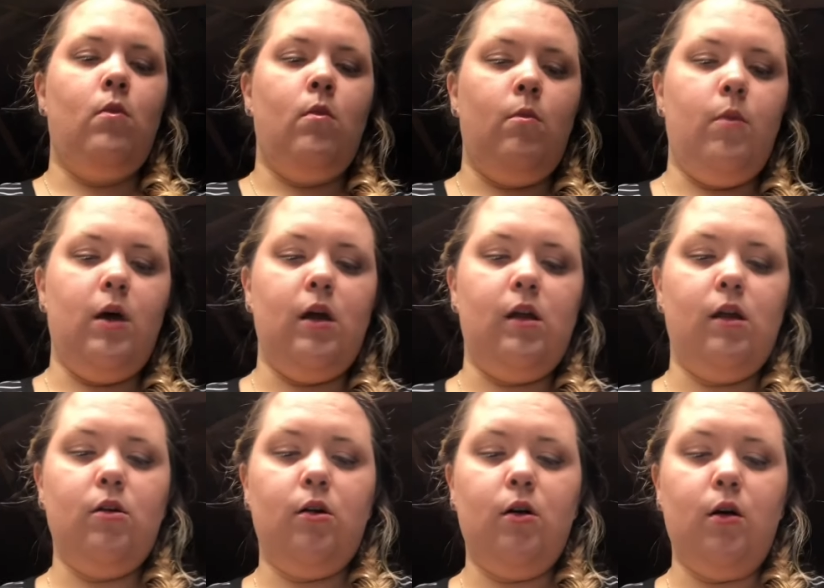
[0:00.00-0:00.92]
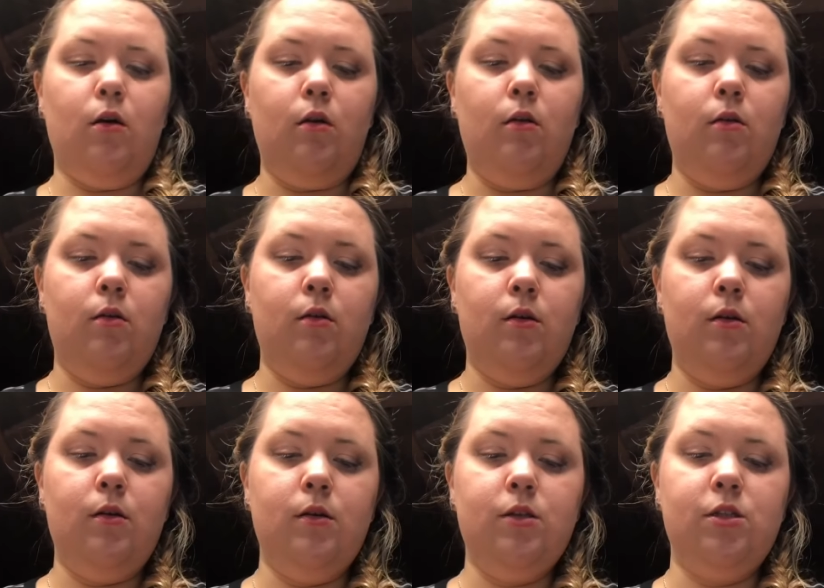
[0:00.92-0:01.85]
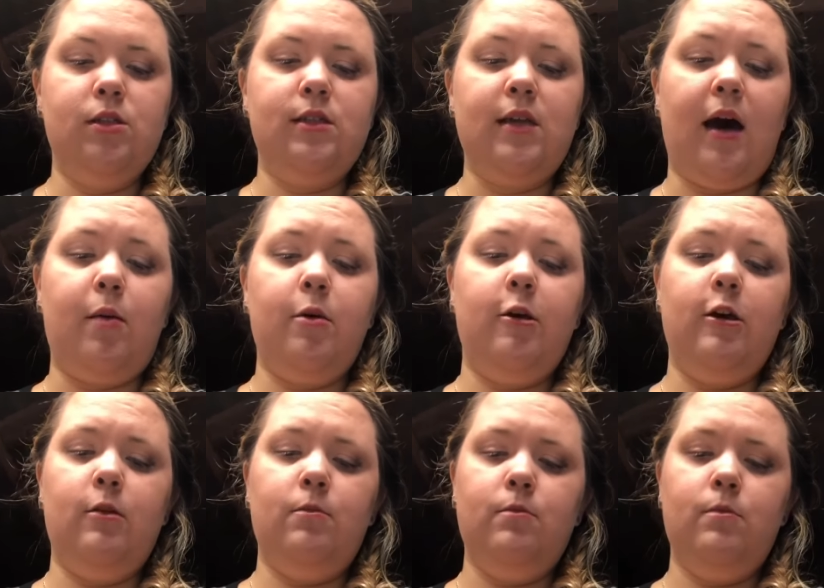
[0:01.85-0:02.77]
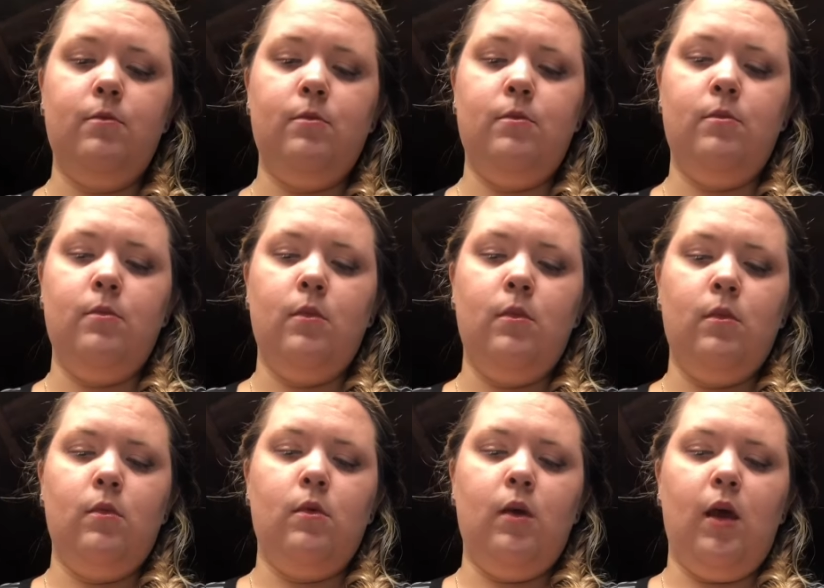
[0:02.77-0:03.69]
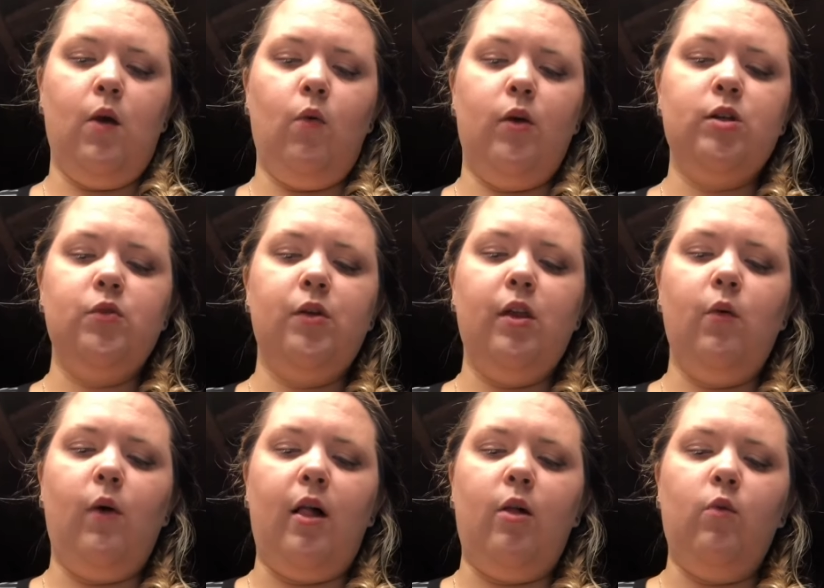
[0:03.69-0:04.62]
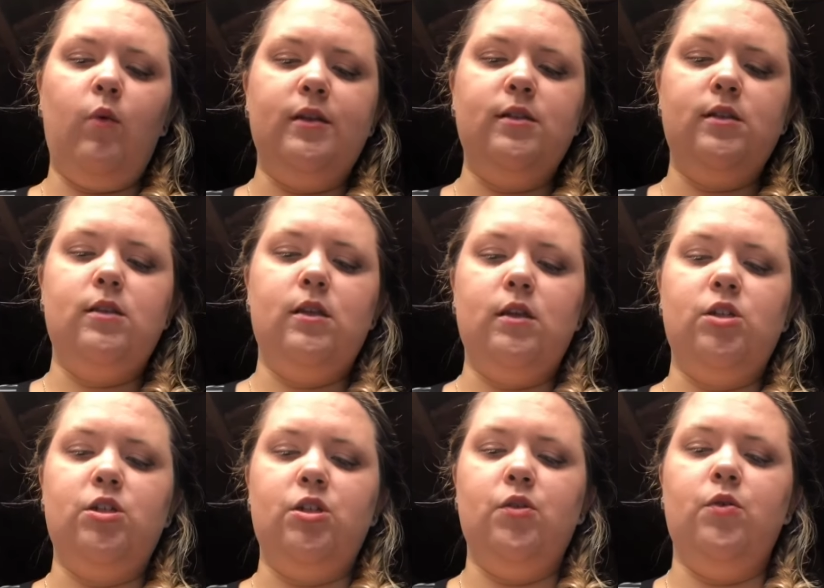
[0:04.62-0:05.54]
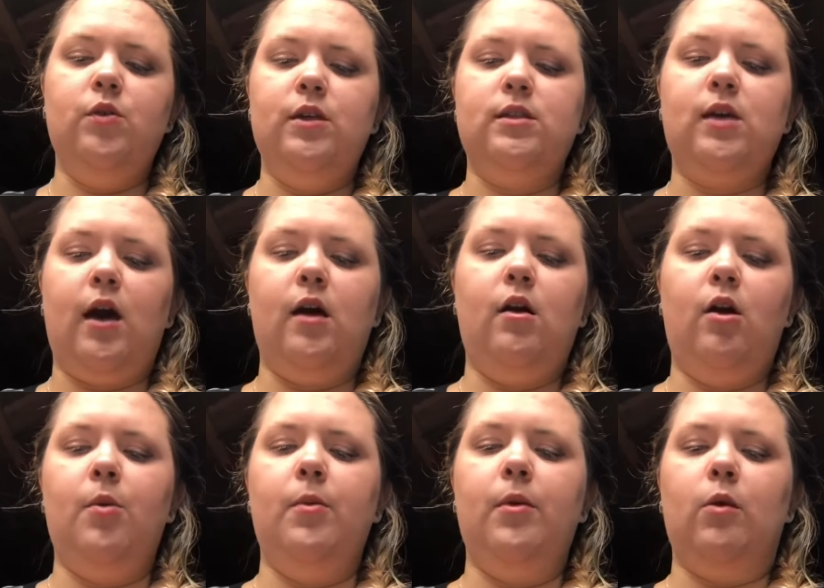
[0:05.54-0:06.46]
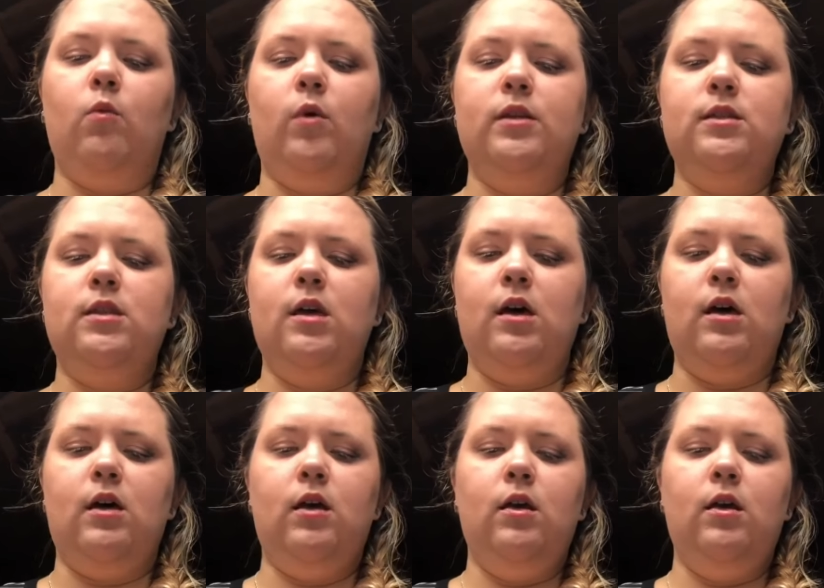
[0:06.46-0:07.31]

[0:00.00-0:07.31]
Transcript: But you'll just dab it. It works really well once the shoe is once the